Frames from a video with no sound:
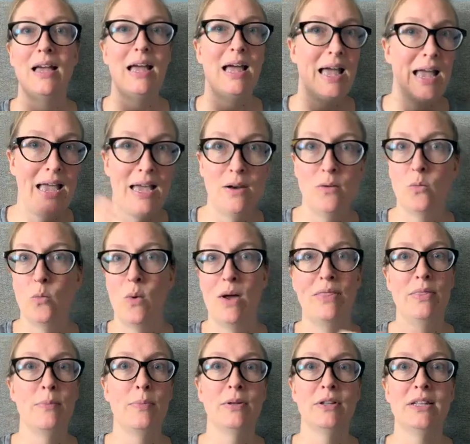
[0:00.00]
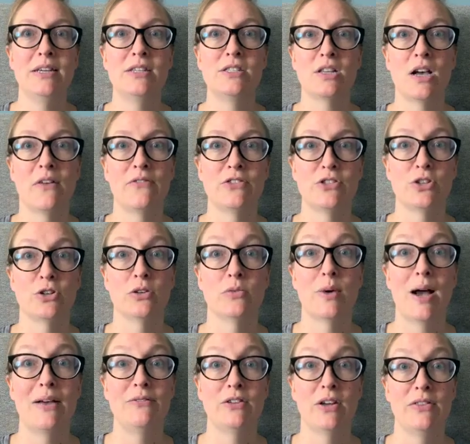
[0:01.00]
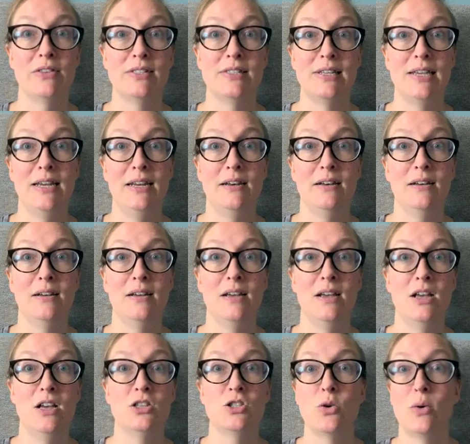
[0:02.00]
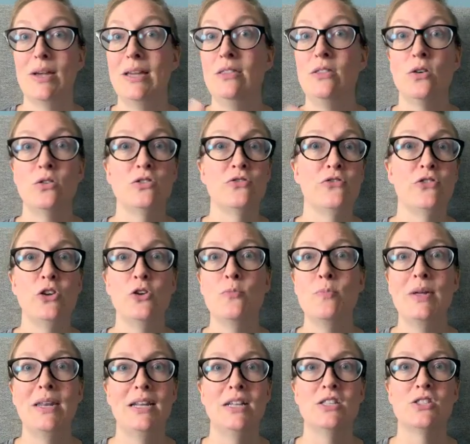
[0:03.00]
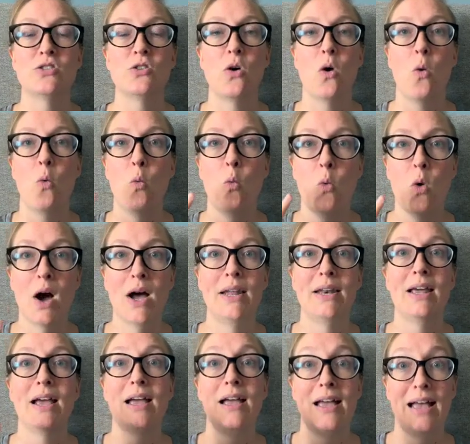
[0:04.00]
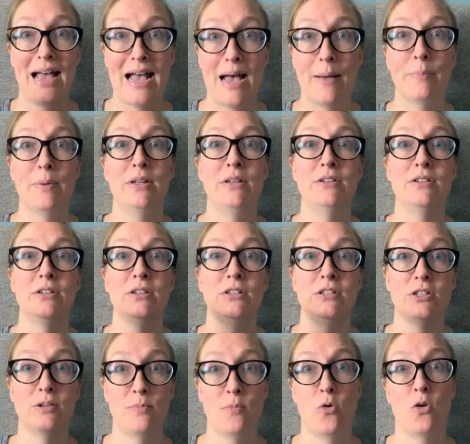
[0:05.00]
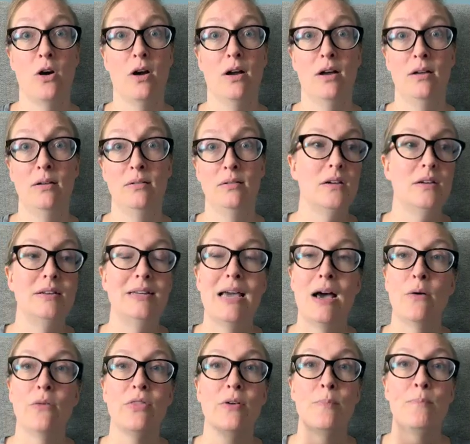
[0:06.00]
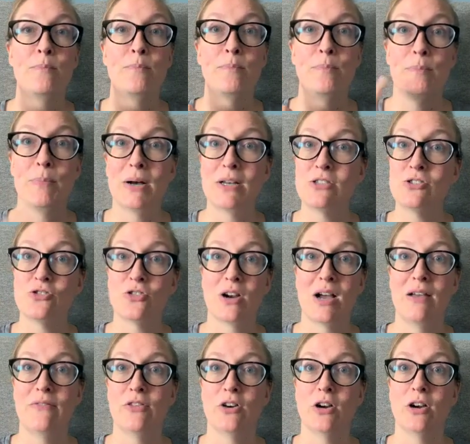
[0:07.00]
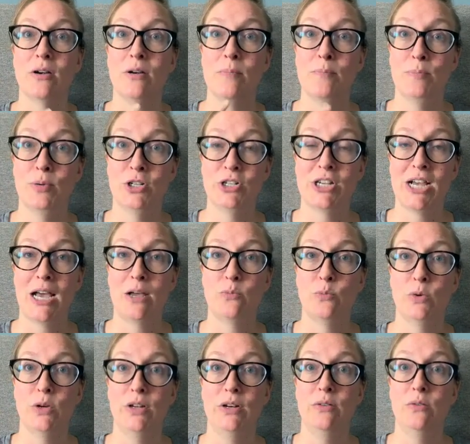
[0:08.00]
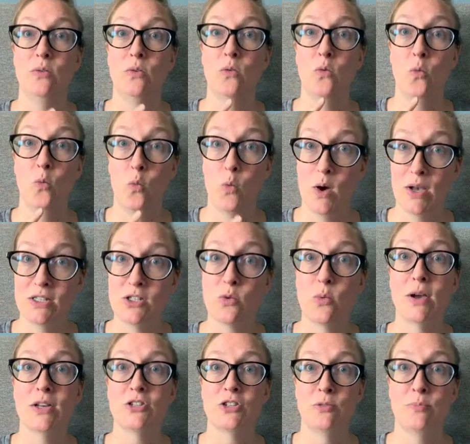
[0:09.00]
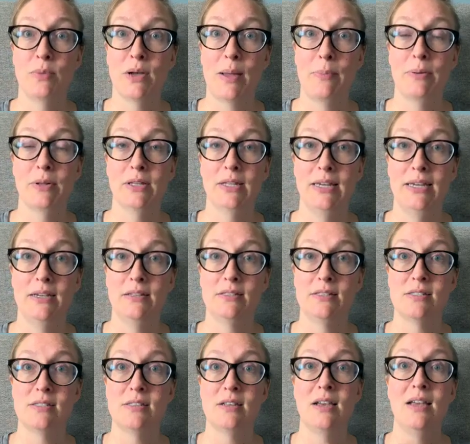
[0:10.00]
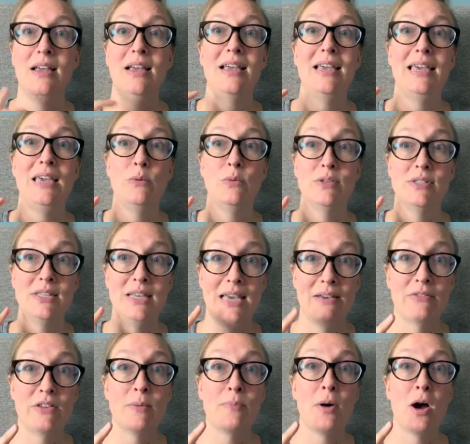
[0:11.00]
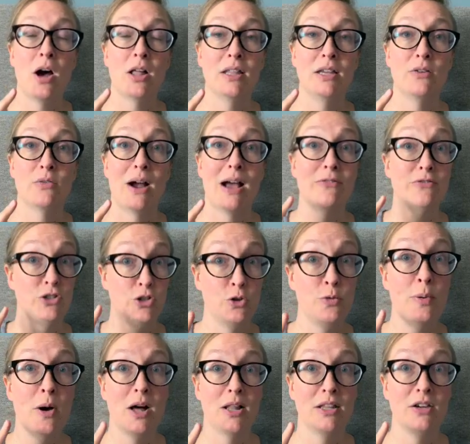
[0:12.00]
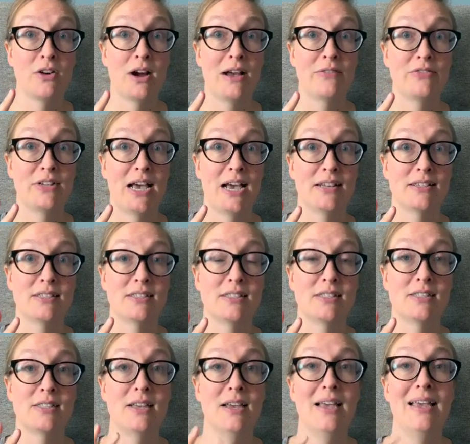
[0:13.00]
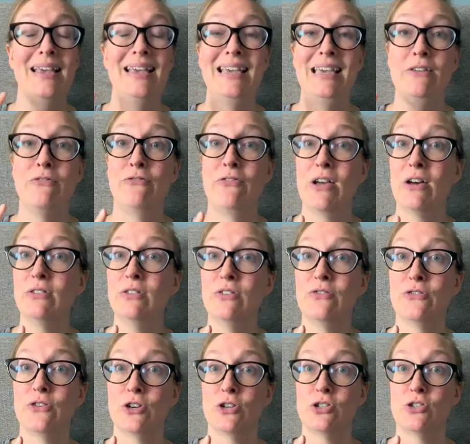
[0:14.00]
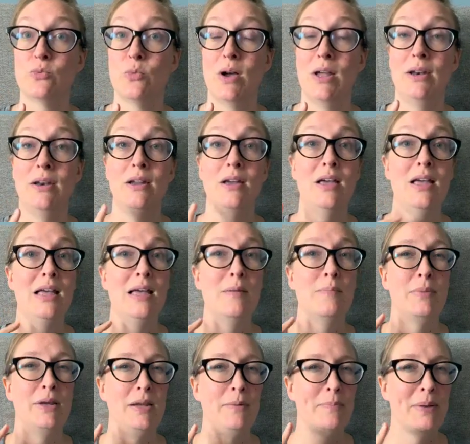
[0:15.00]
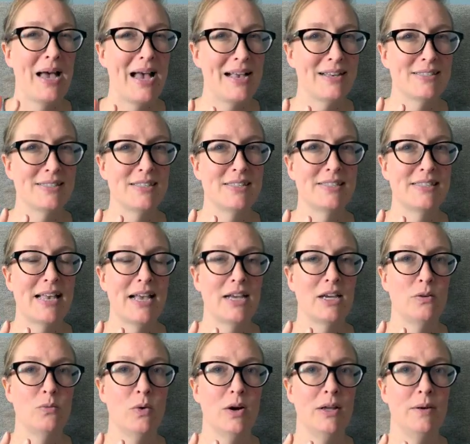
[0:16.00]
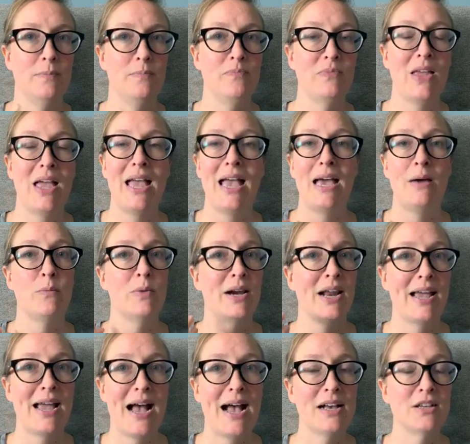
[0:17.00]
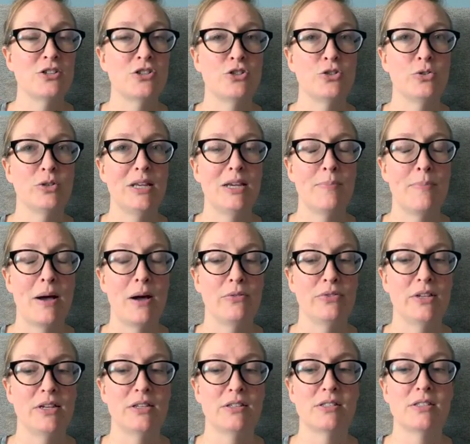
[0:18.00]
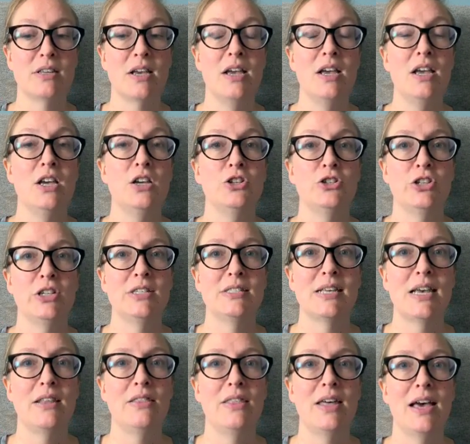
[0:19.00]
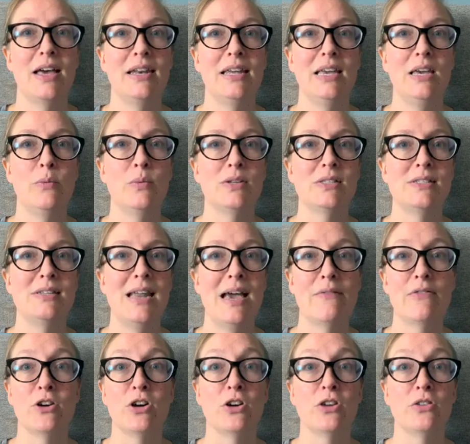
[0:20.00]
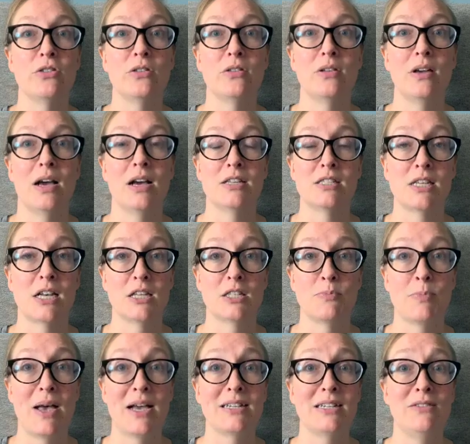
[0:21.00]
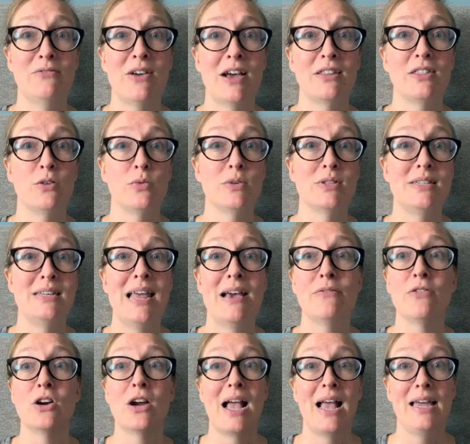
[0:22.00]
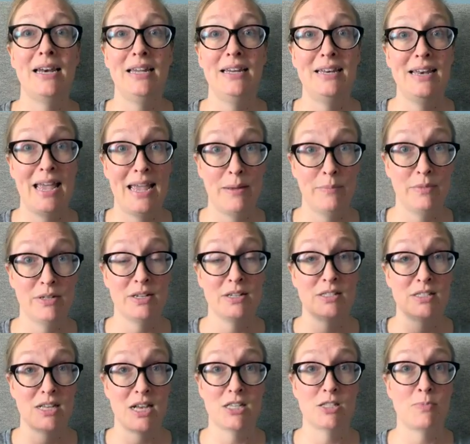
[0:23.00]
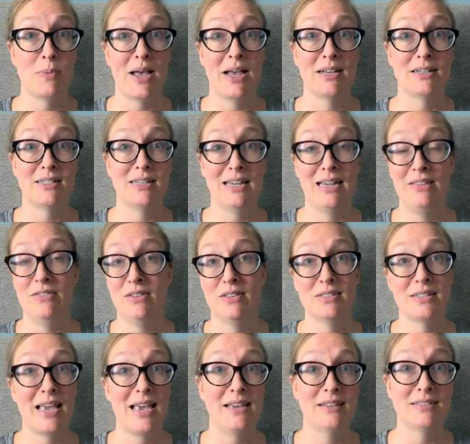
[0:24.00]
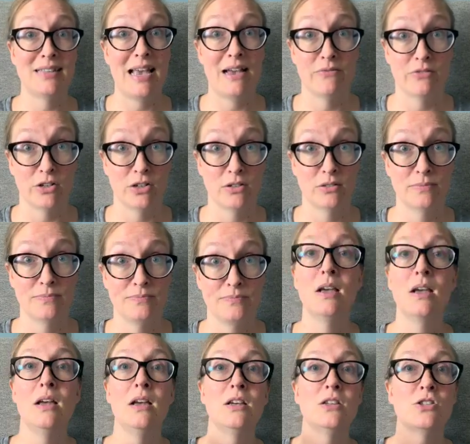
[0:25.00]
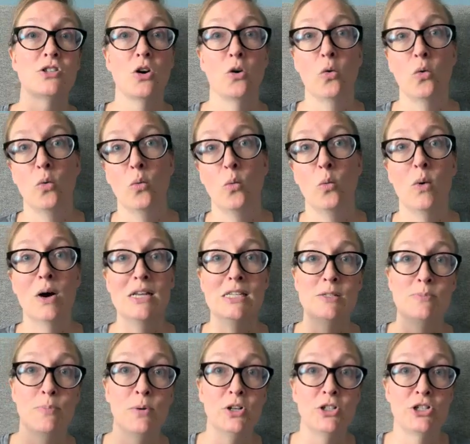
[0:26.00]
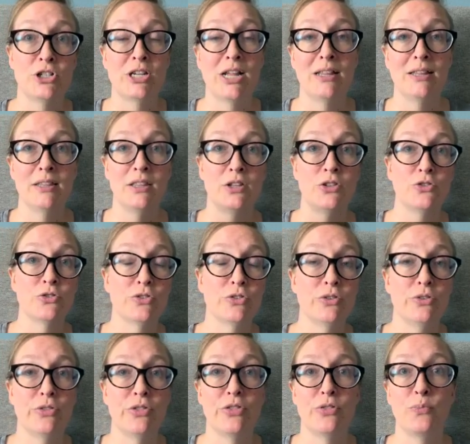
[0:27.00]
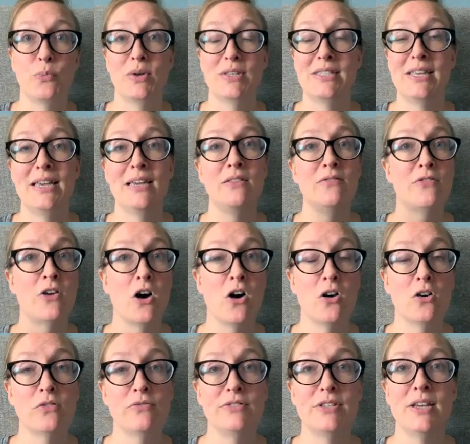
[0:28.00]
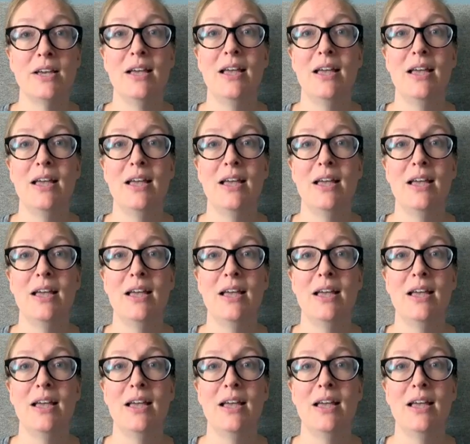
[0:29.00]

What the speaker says: and when the police officer arrived on the scene. So in those few minutes, what happened to Maura? Now, the bus driver, Butch Atwood, was questioned by police. He was given two polygraph tests. He failed the first one, but he passed the second one. And when I asked Julie about this, she said that he was never a suspect. In fact, there was never any named suspect in this case ever. So was Butch telling the truth? Was he involved?